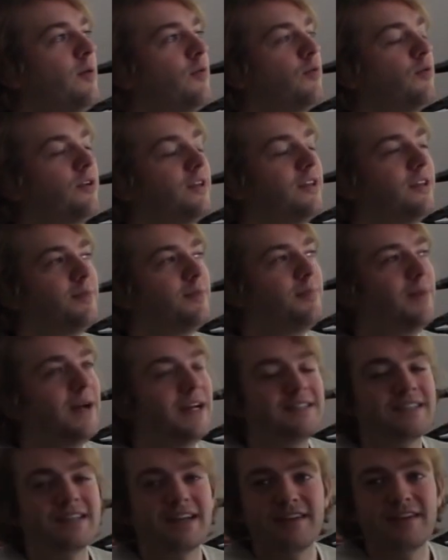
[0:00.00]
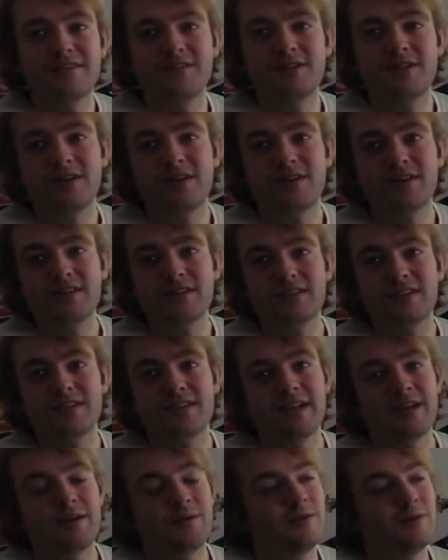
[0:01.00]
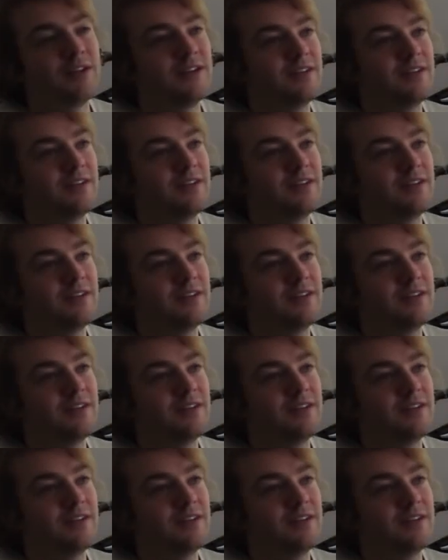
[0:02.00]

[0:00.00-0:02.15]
really the best kind of songs is like when